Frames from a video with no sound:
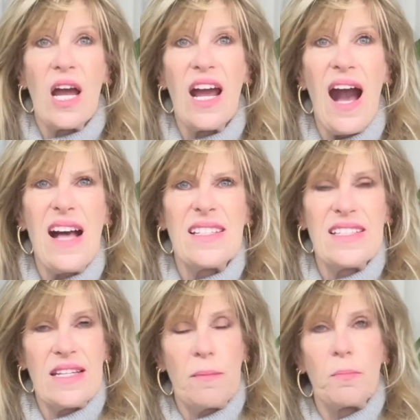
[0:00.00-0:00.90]

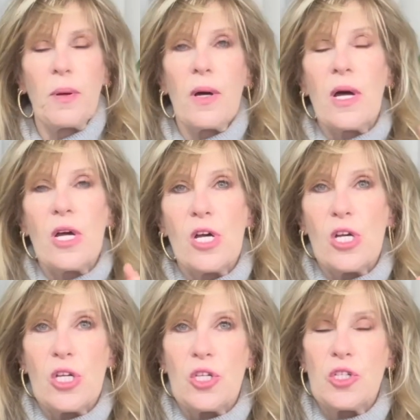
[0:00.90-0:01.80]
Gossip.
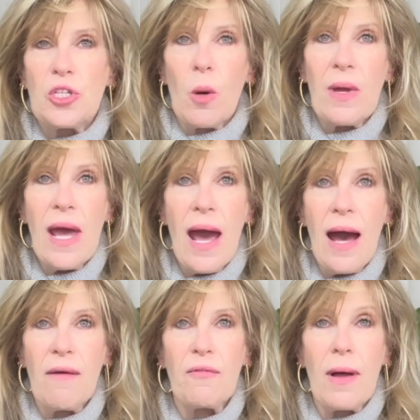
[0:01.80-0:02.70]
So we
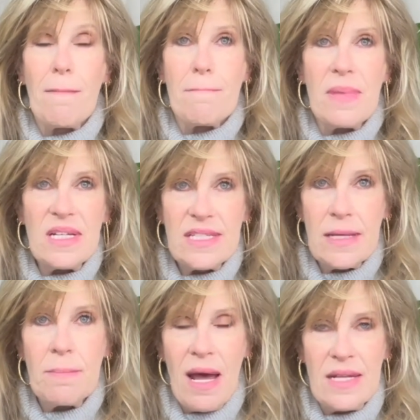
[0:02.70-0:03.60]
have
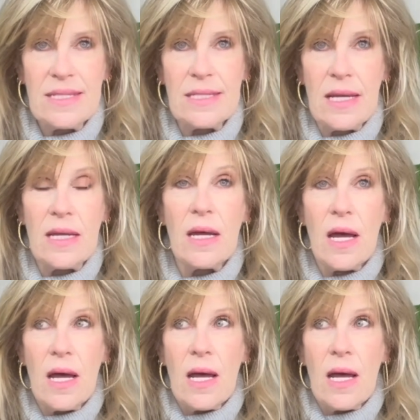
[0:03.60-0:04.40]
Missy Messy,